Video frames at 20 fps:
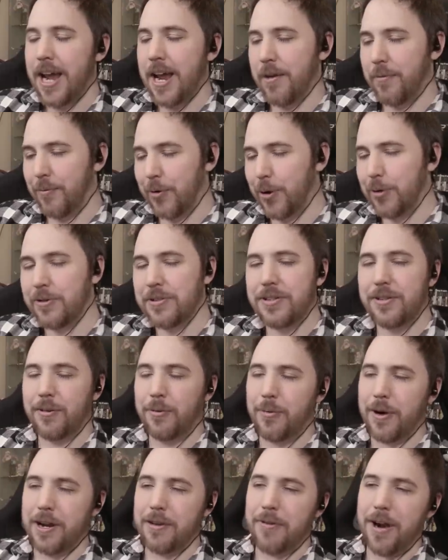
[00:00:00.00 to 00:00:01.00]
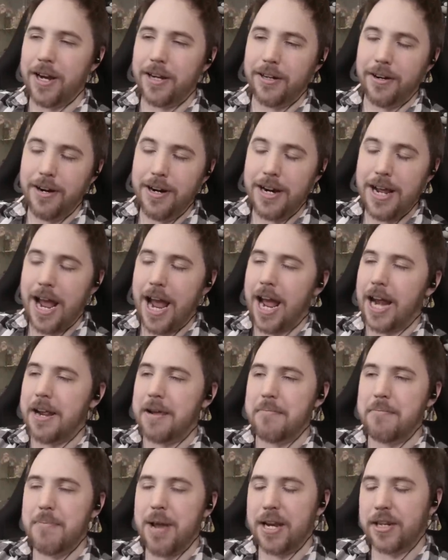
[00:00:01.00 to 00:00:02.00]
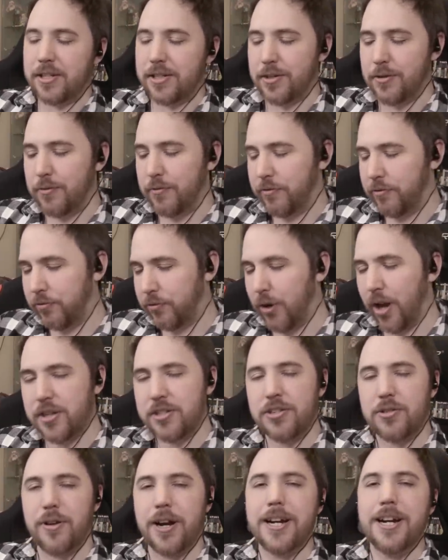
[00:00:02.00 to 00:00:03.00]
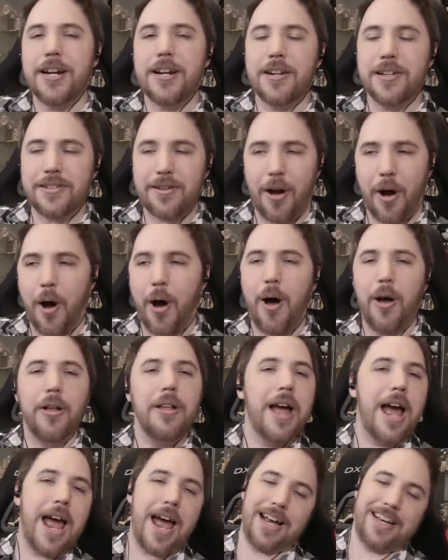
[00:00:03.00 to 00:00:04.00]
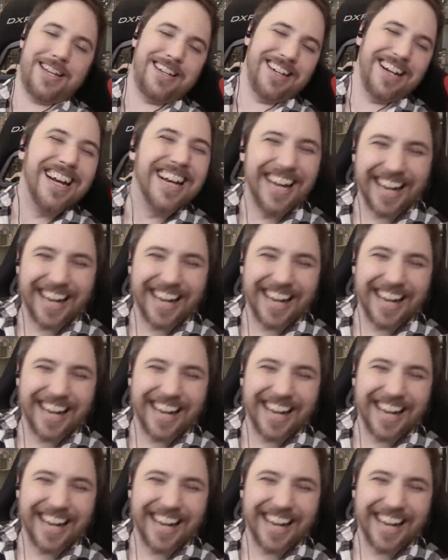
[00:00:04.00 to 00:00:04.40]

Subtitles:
It ruins your win record and it makes you frustrated as all heck.